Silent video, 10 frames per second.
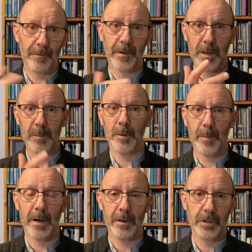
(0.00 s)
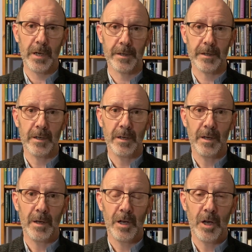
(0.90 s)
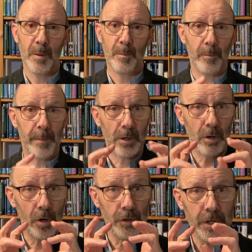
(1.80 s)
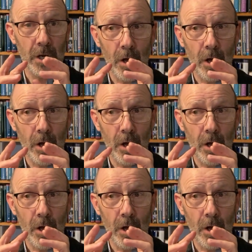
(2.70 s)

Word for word: flying me to Paris yet. But because